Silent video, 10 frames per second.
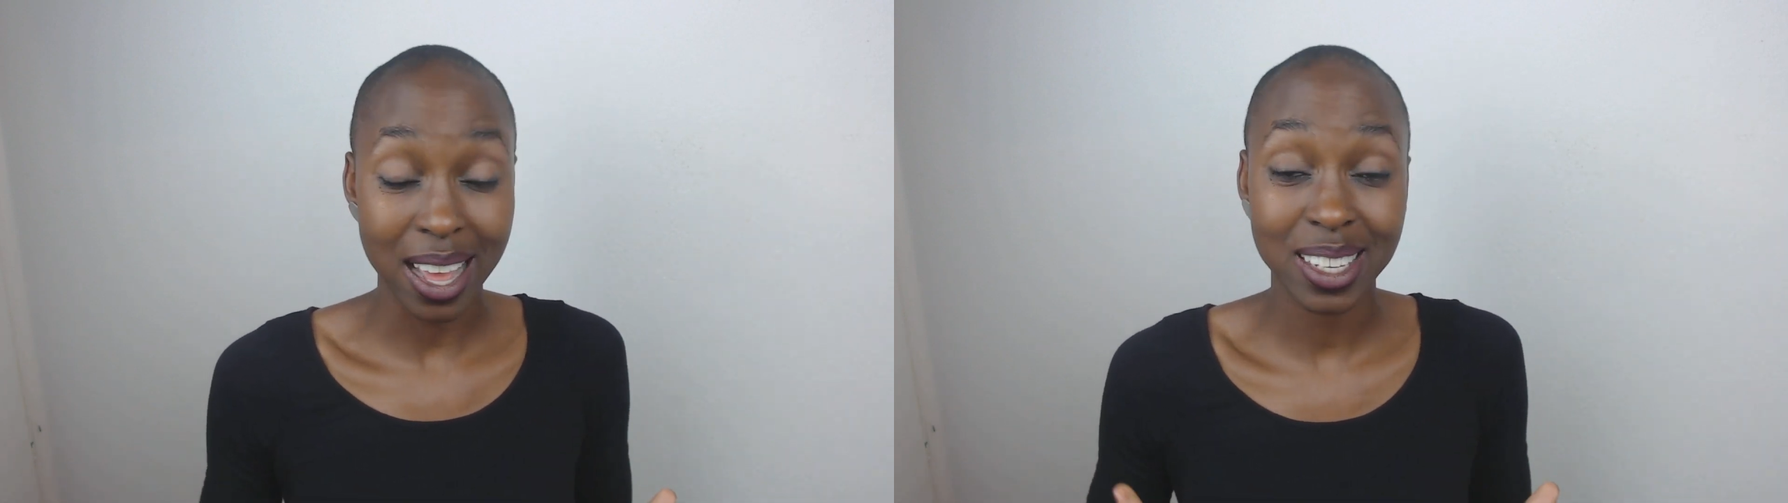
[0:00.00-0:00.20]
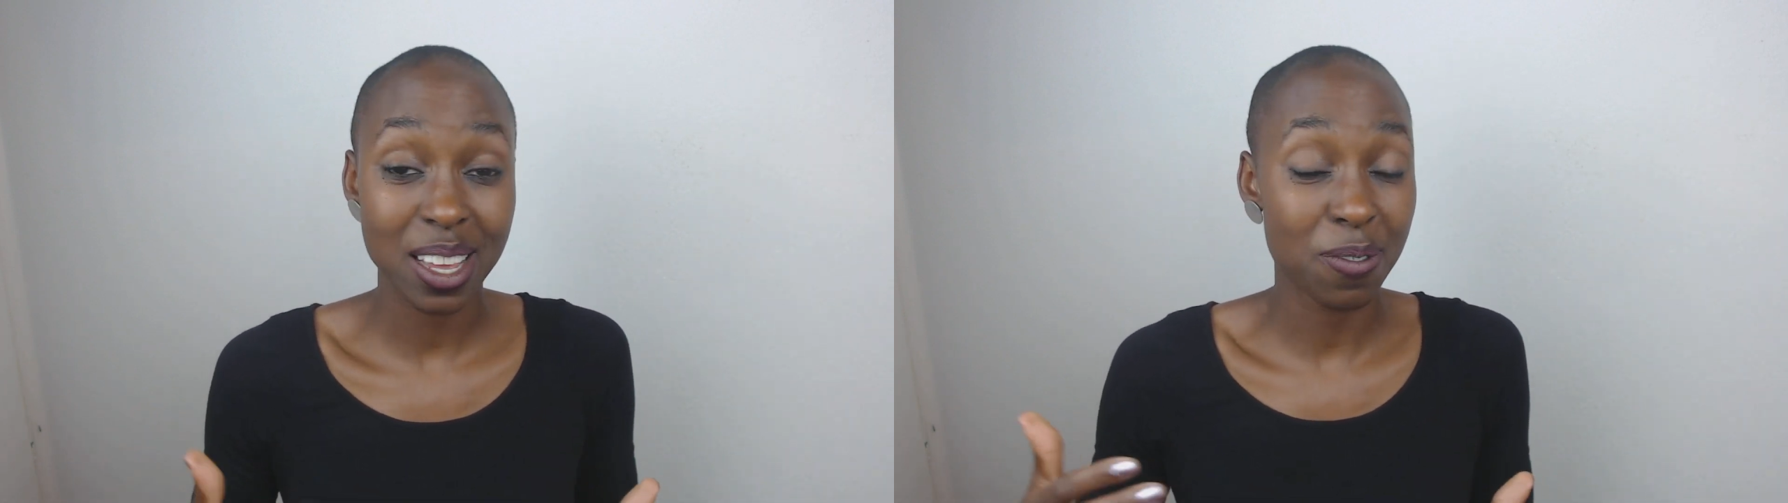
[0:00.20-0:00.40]

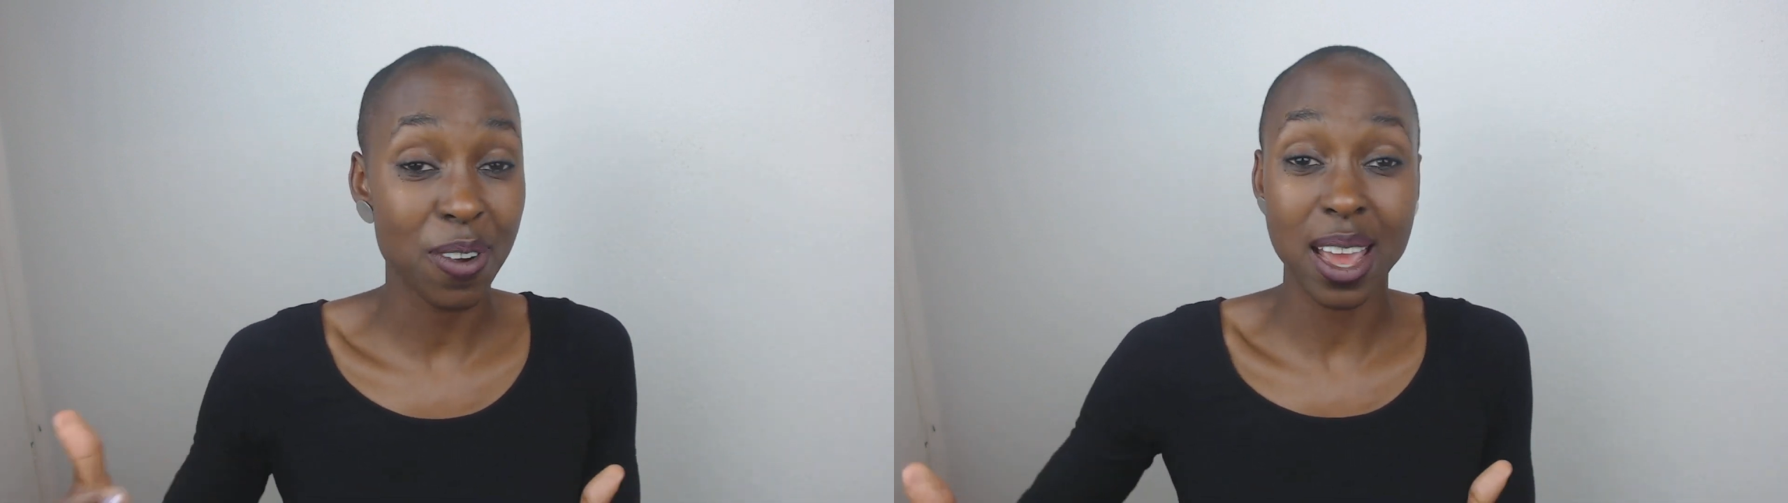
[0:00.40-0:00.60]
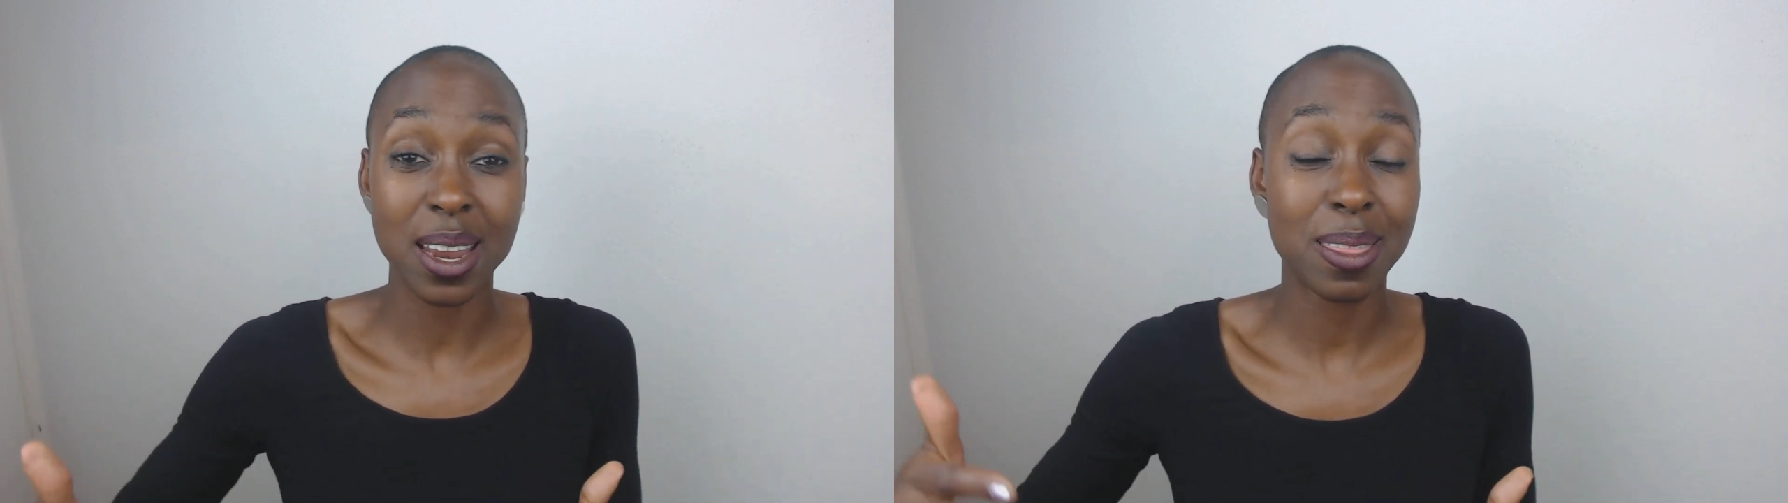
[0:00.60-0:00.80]
asking
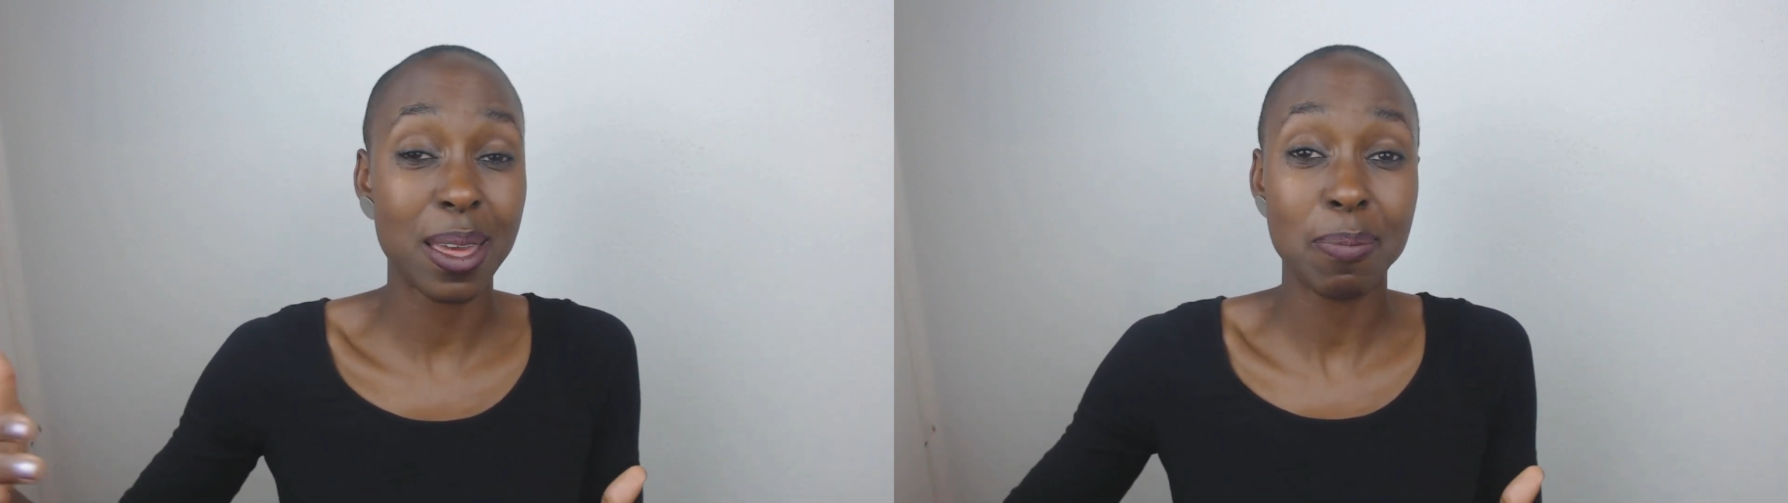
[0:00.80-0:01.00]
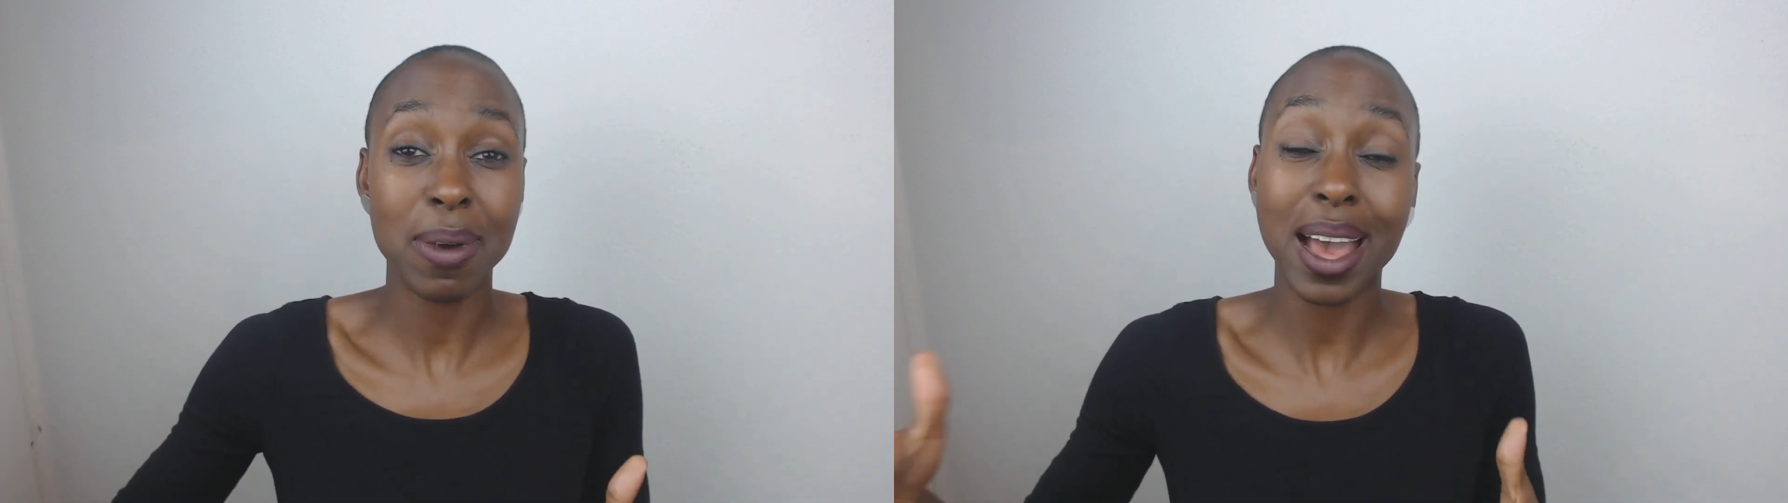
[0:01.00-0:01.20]
for
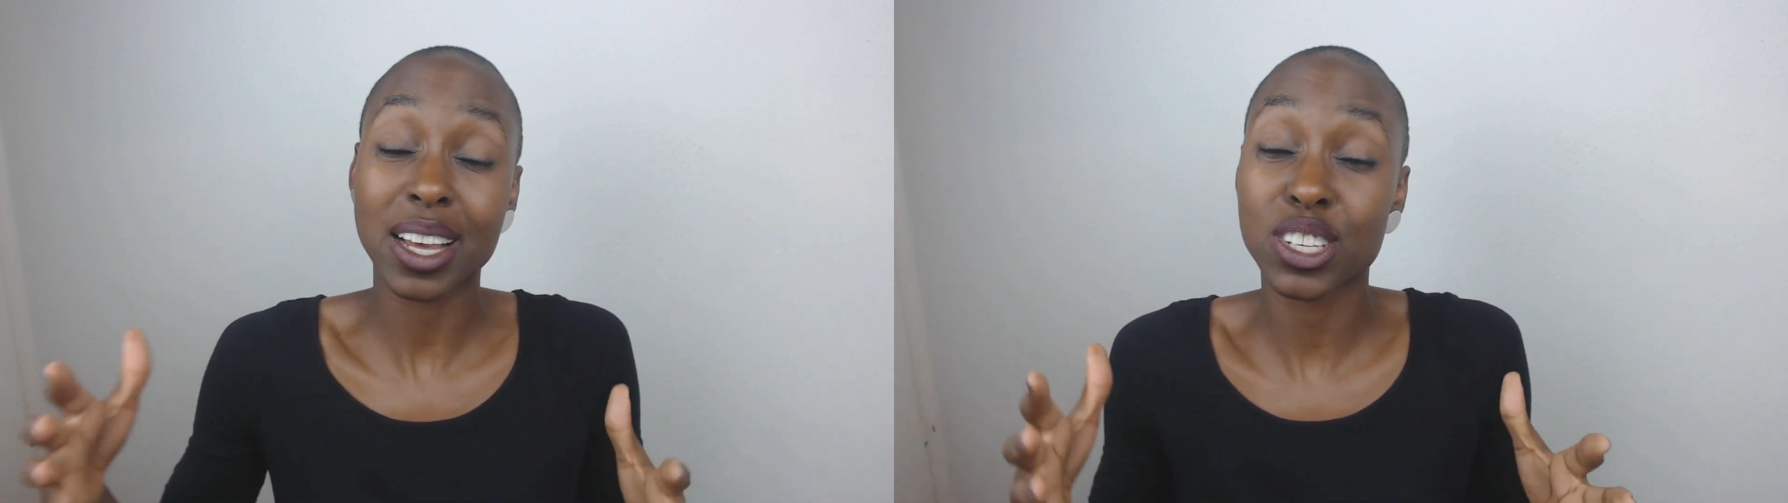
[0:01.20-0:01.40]
anything back